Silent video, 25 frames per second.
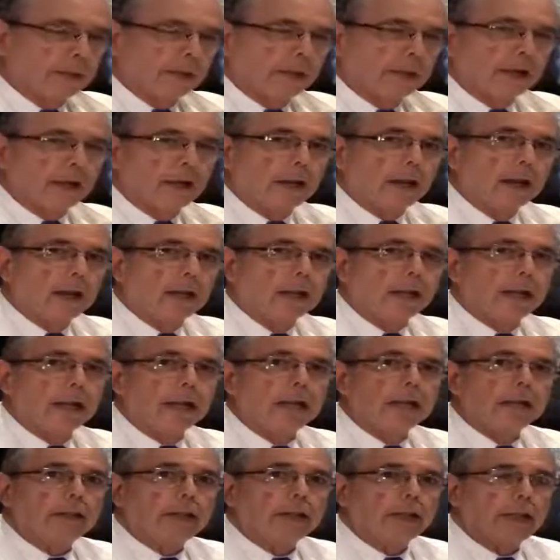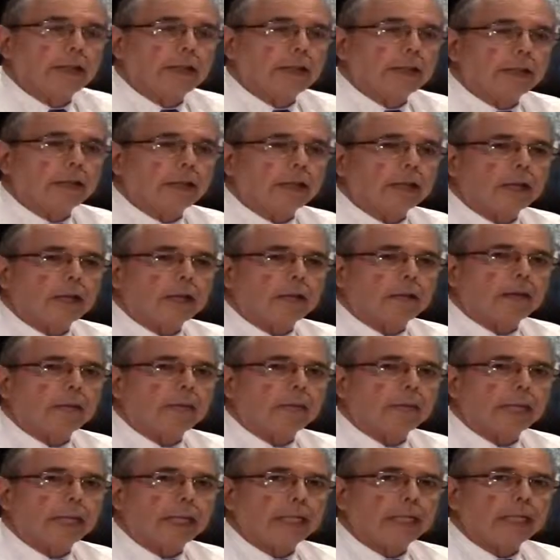and then
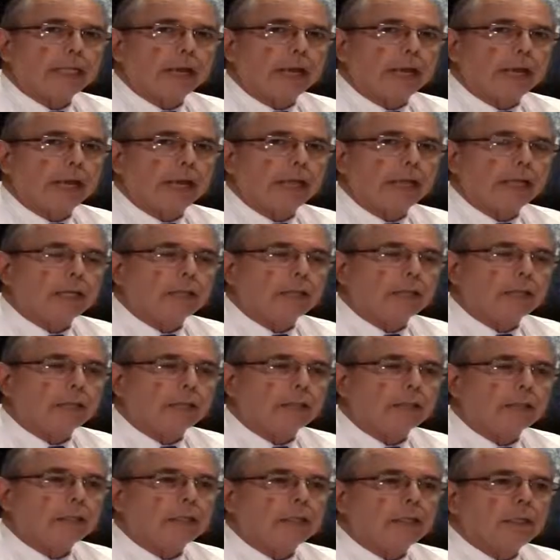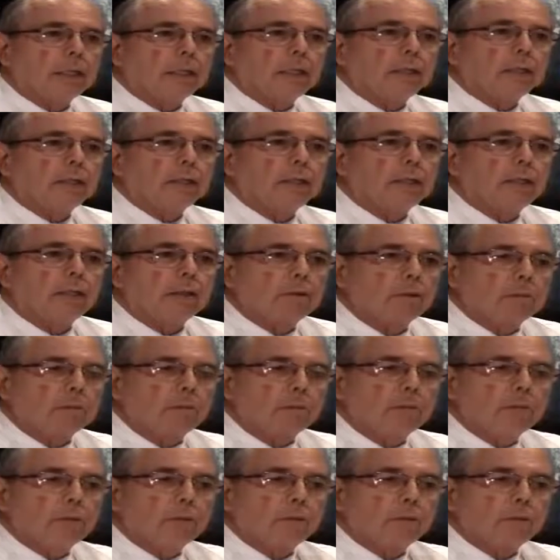they die, and then the